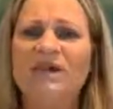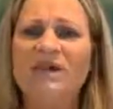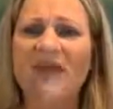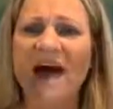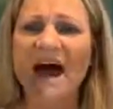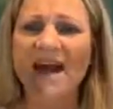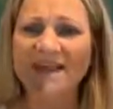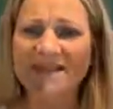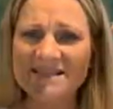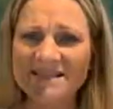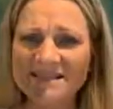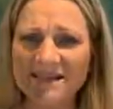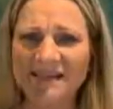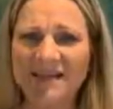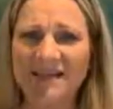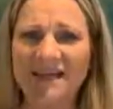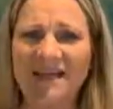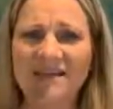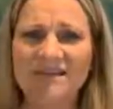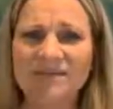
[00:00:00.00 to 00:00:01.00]
That is the
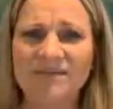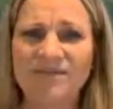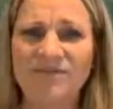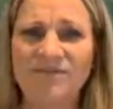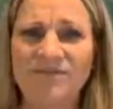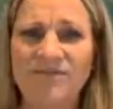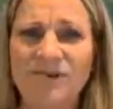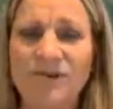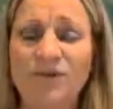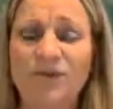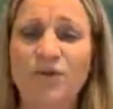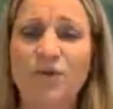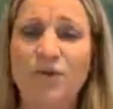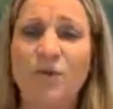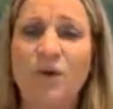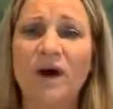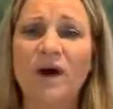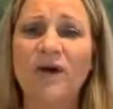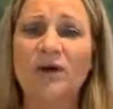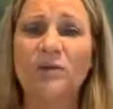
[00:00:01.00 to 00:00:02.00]
collective
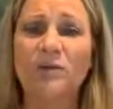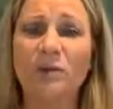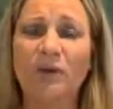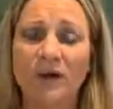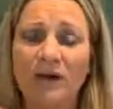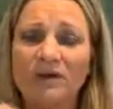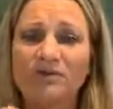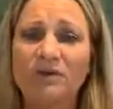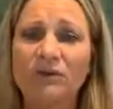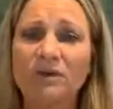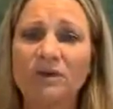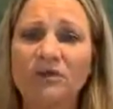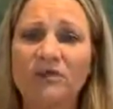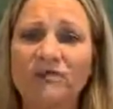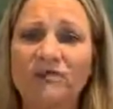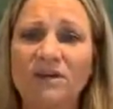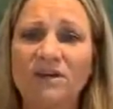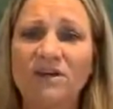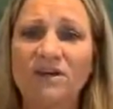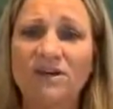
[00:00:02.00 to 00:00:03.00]
field. Whatever we
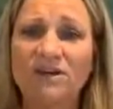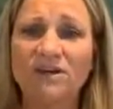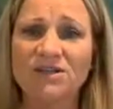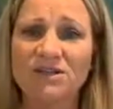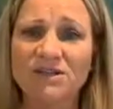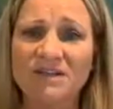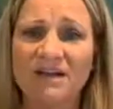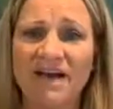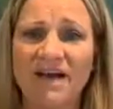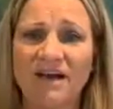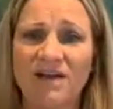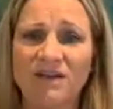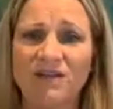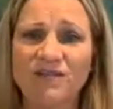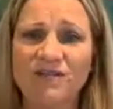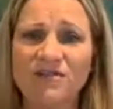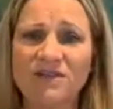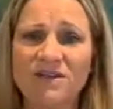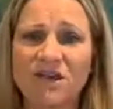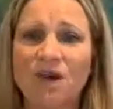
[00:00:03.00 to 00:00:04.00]
feed
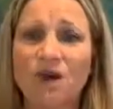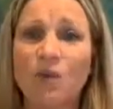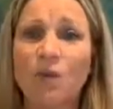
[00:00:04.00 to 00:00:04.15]
ourselves,